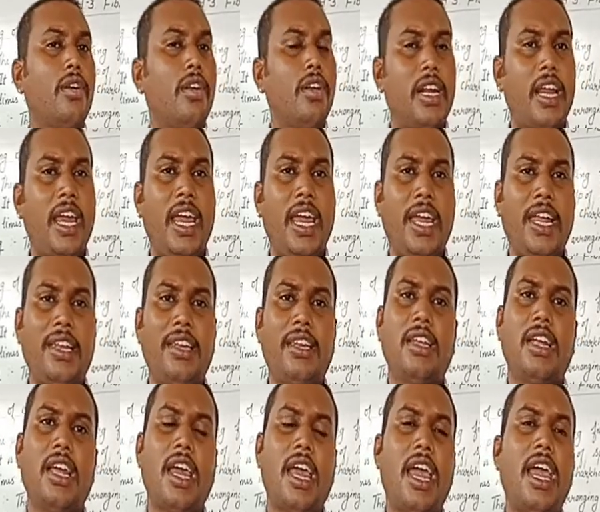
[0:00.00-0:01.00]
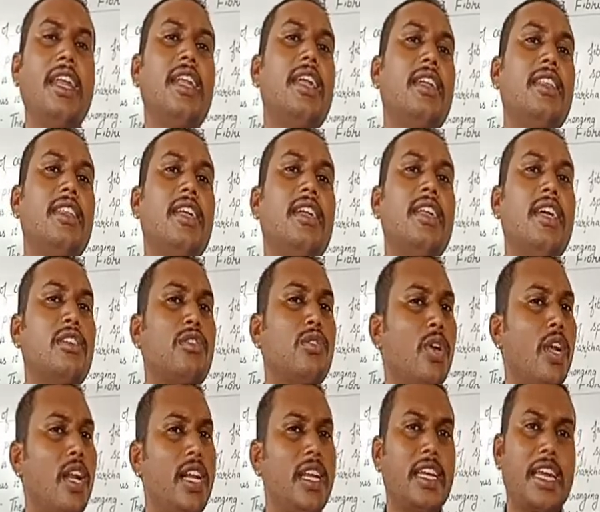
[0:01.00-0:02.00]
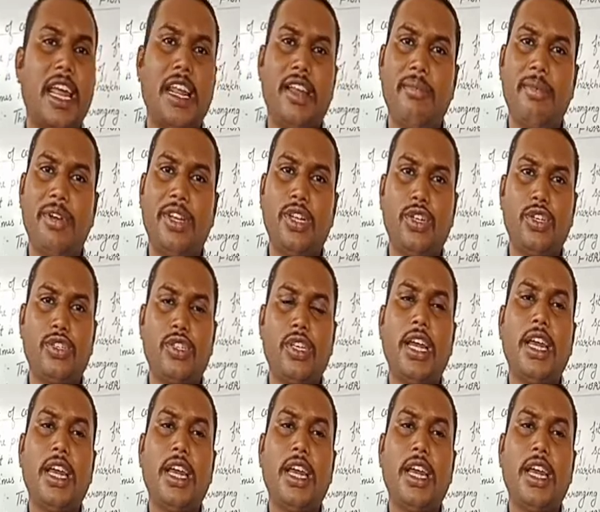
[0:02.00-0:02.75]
rain, and other natural calamities.